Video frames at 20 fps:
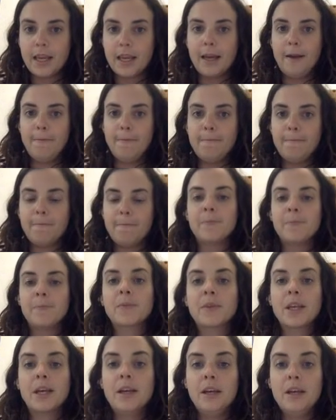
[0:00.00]
Okay,
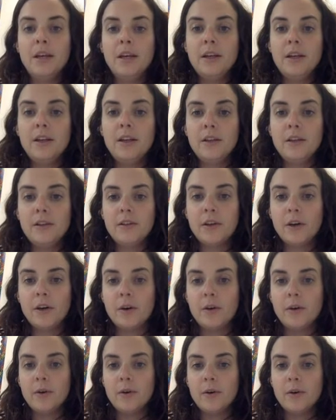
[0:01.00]

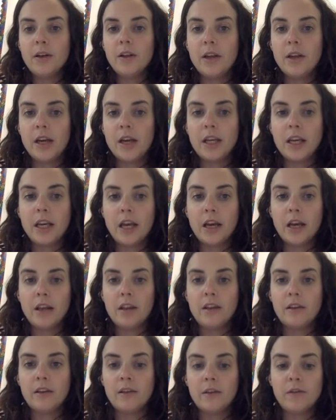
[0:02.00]
so again,
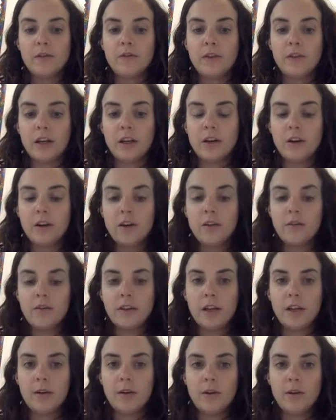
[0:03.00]
this is figurative
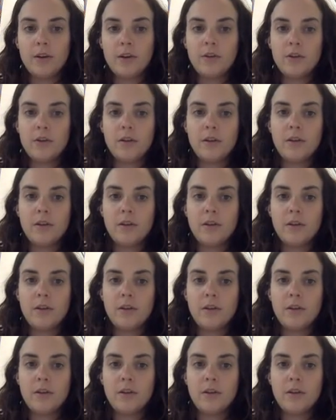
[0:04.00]
language,